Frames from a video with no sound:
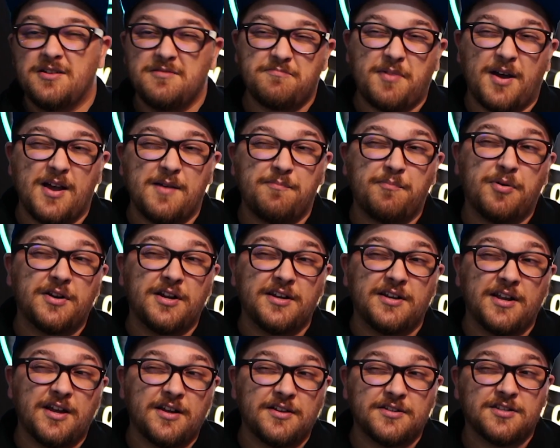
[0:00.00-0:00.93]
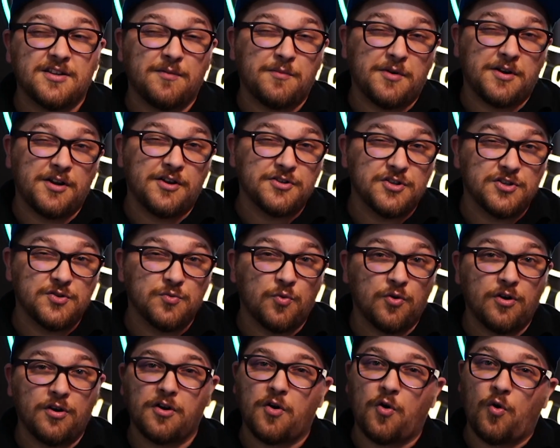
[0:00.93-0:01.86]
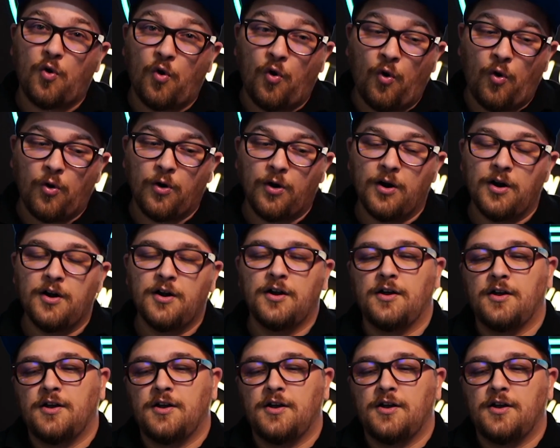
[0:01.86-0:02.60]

by putting down someone else's work, or